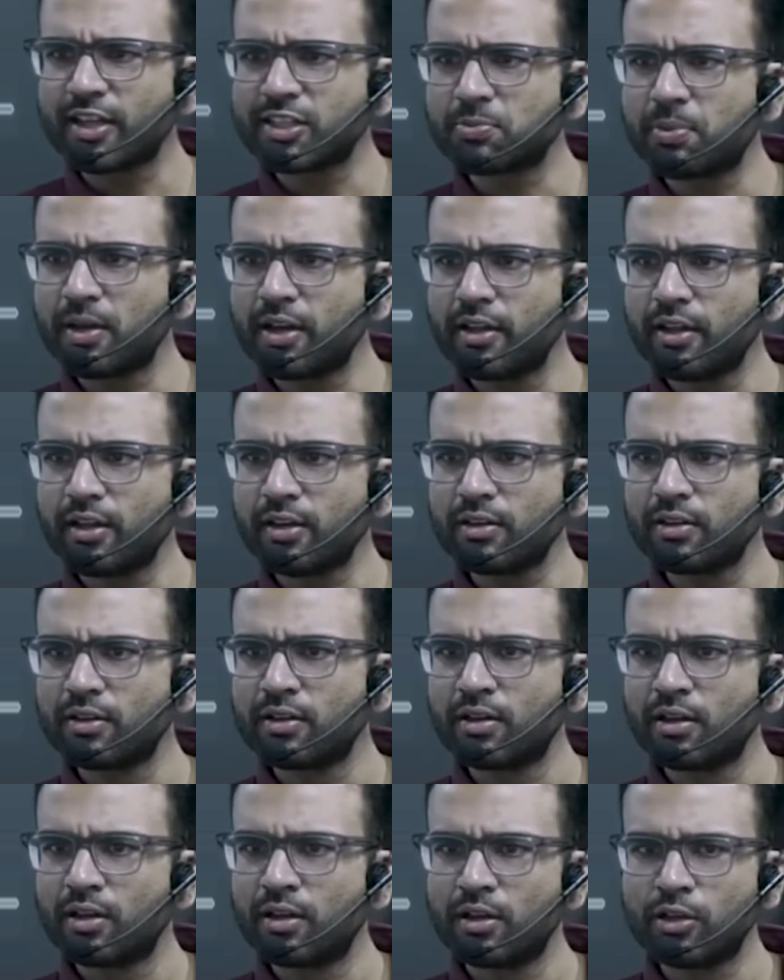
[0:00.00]
explain here?
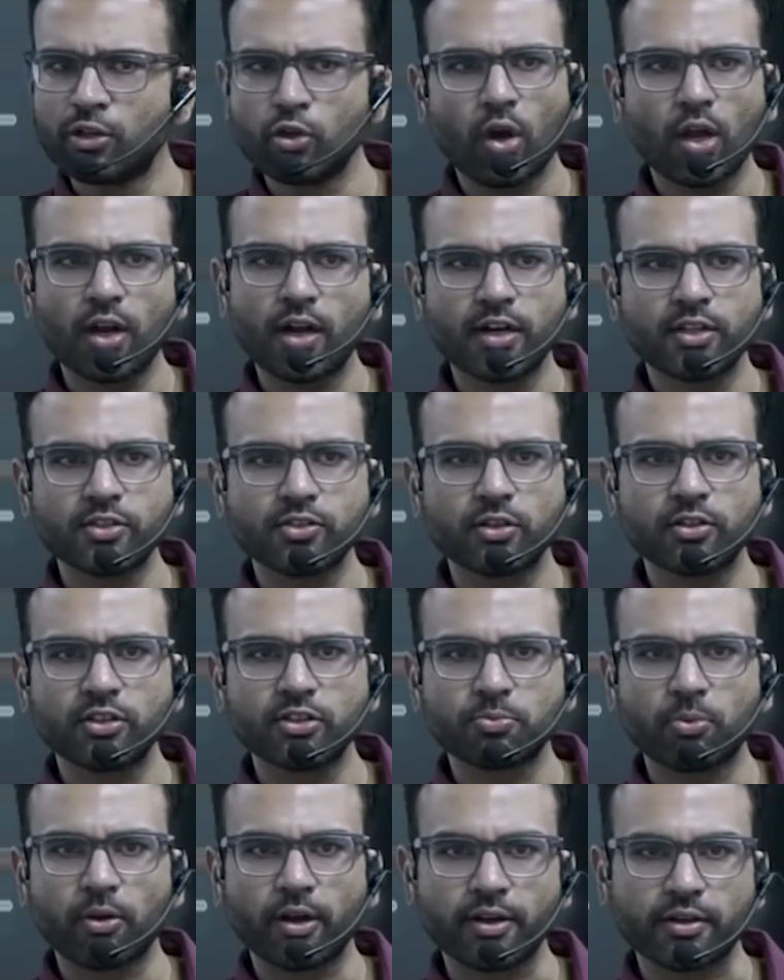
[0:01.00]
You all understood
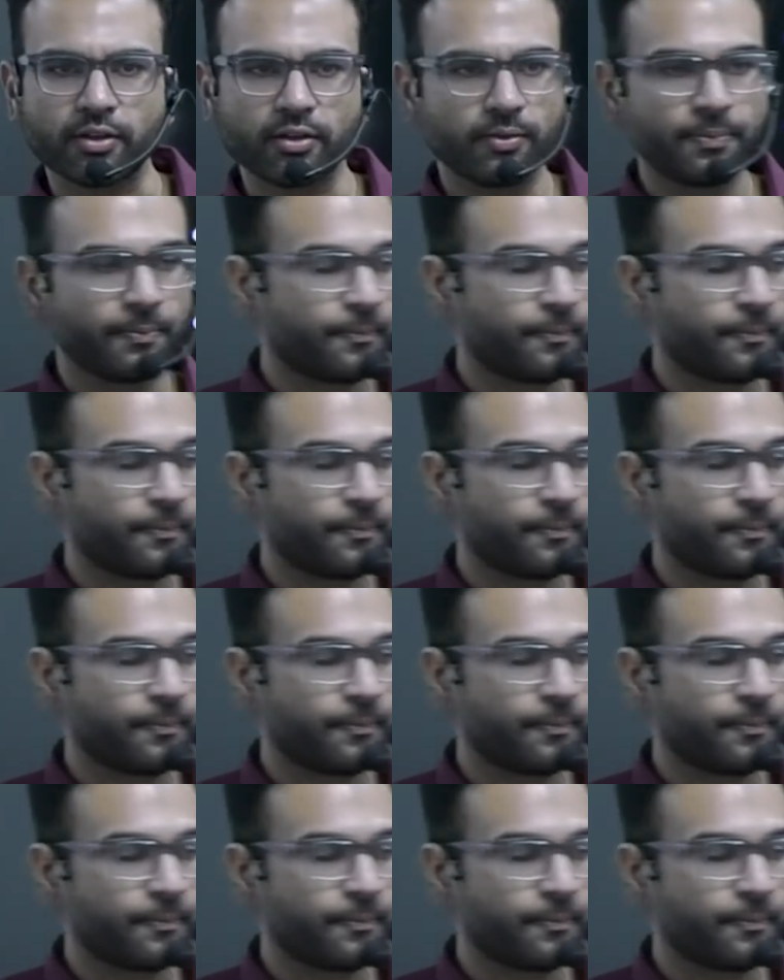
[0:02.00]
this point.